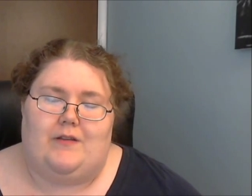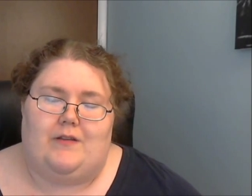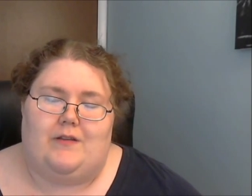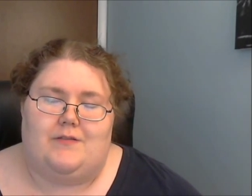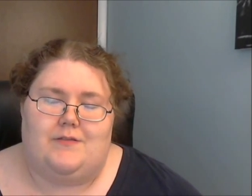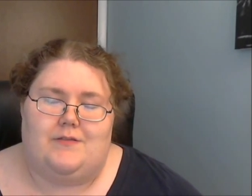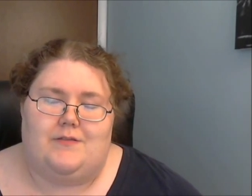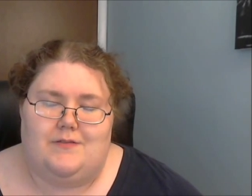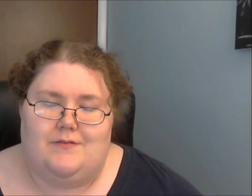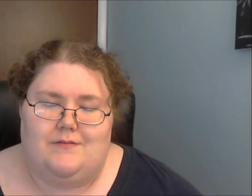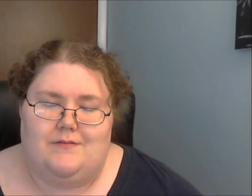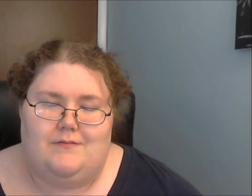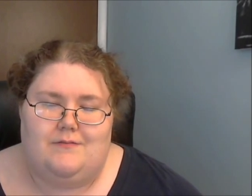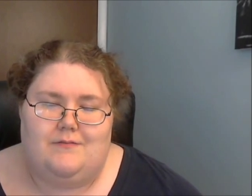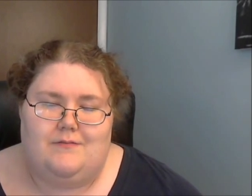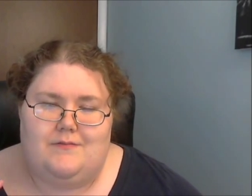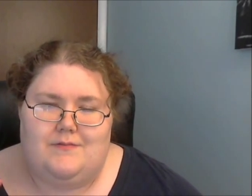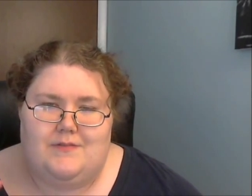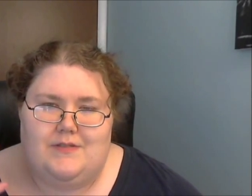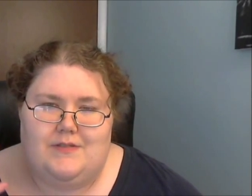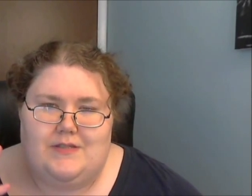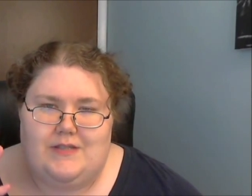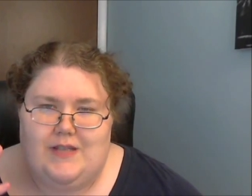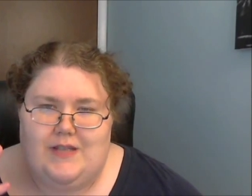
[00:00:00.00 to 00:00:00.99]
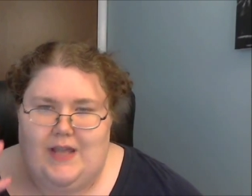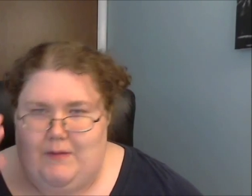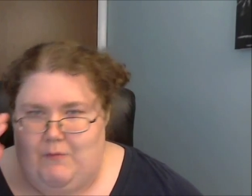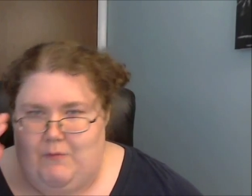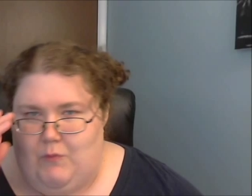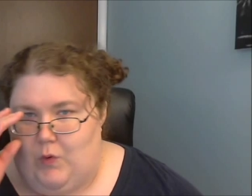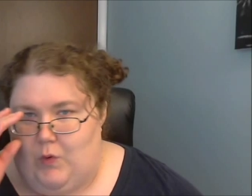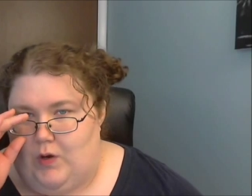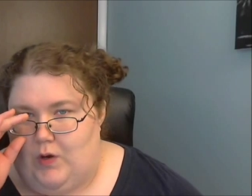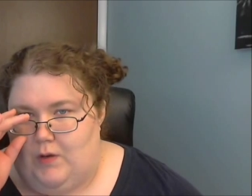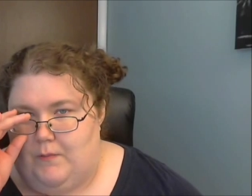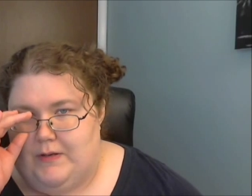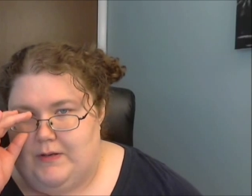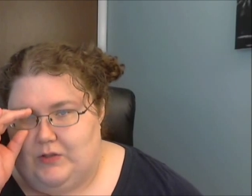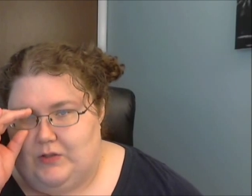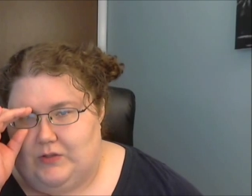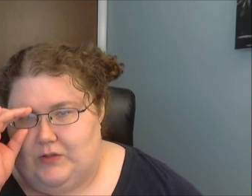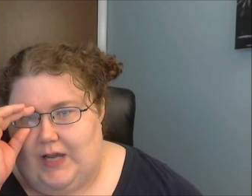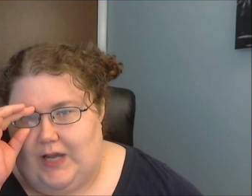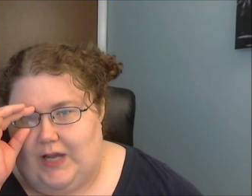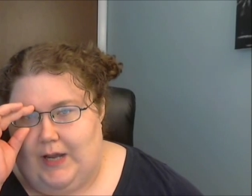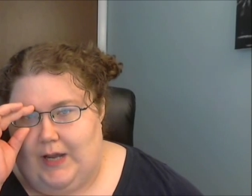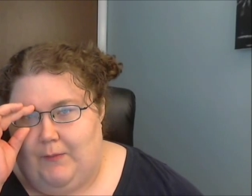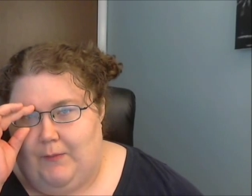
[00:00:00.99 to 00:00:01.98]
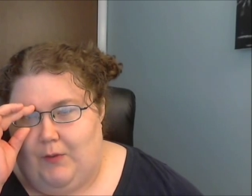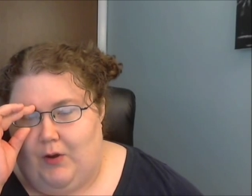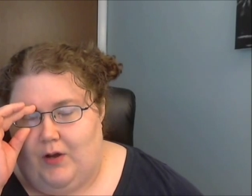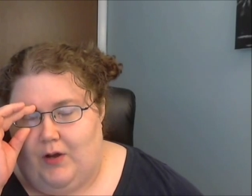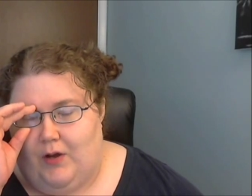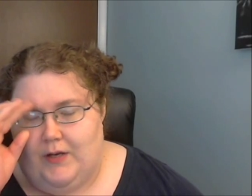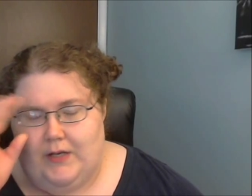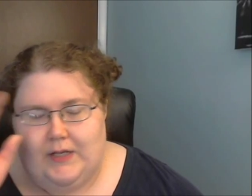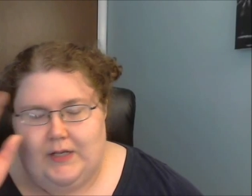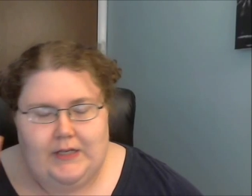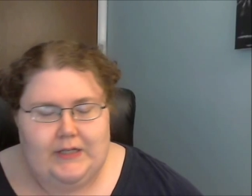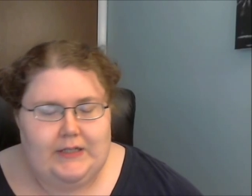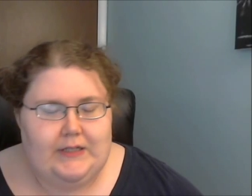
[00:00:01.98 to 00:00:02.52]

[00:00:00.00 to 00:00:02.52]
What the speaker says: to take more mental time on.